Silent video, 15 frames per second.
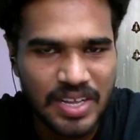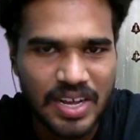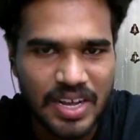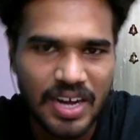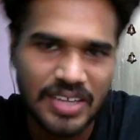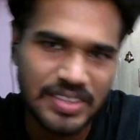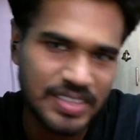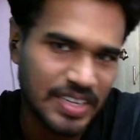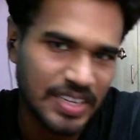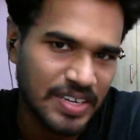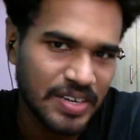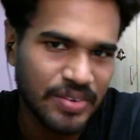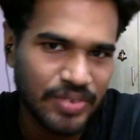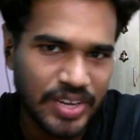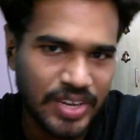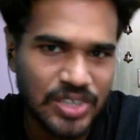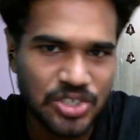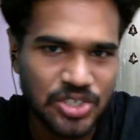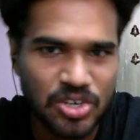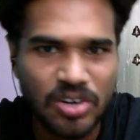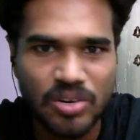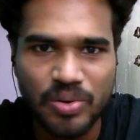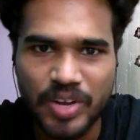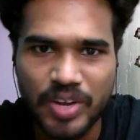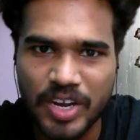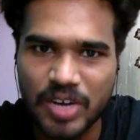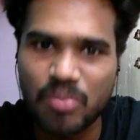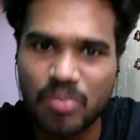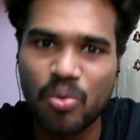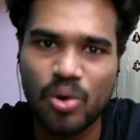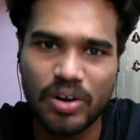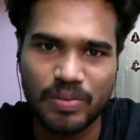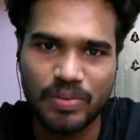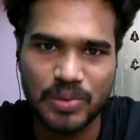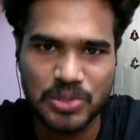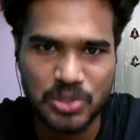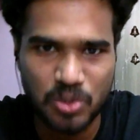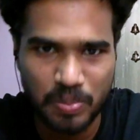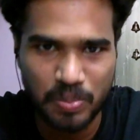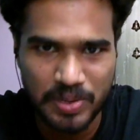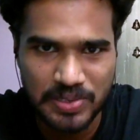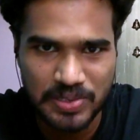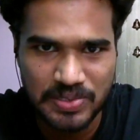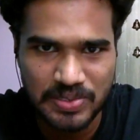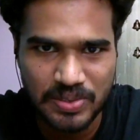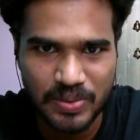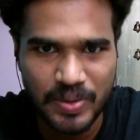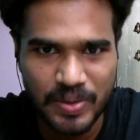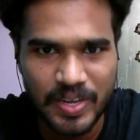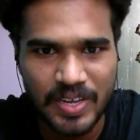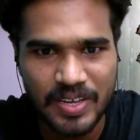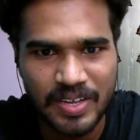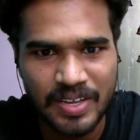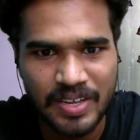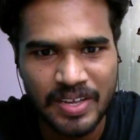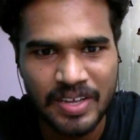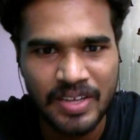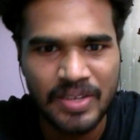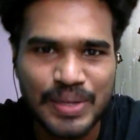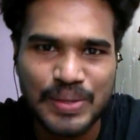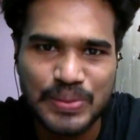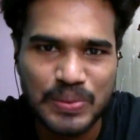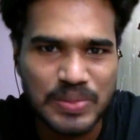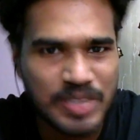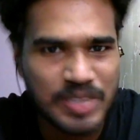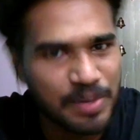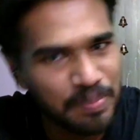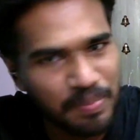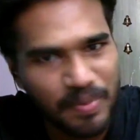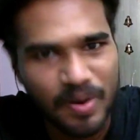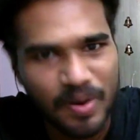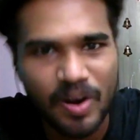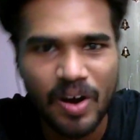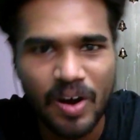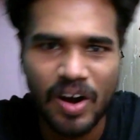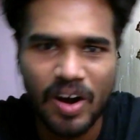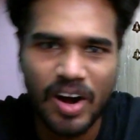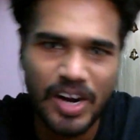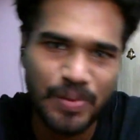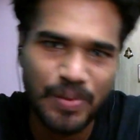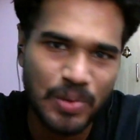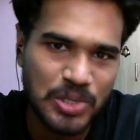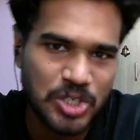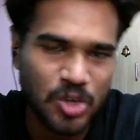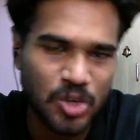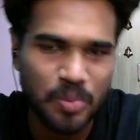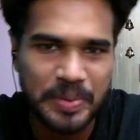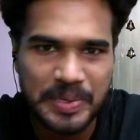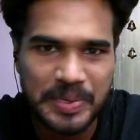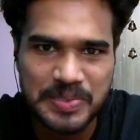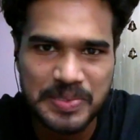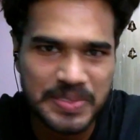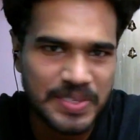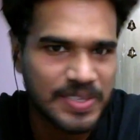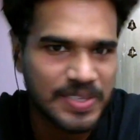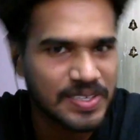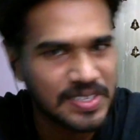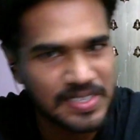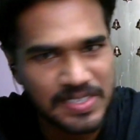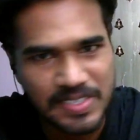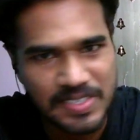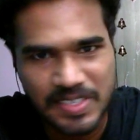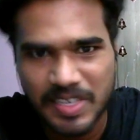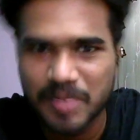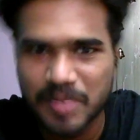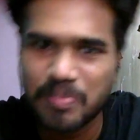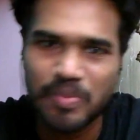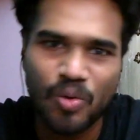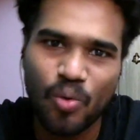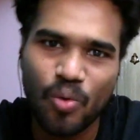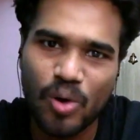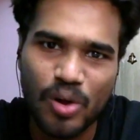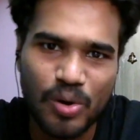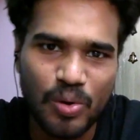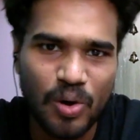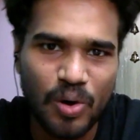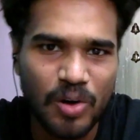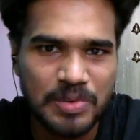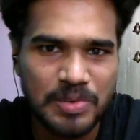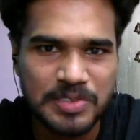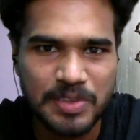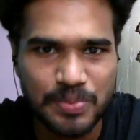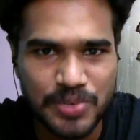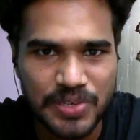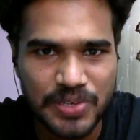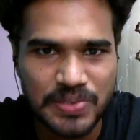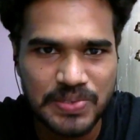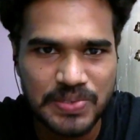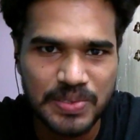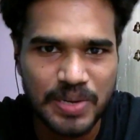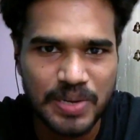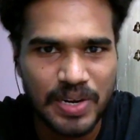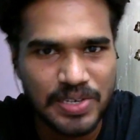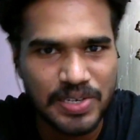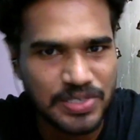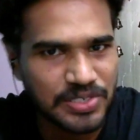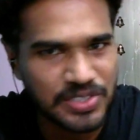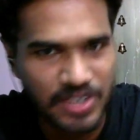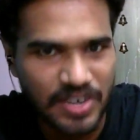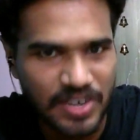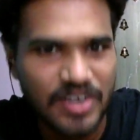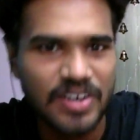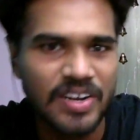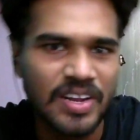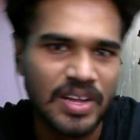and then you can start looking at more advanced topics. Okay? So skip advanced topics, skip 1 or 2 hard subjects, and still you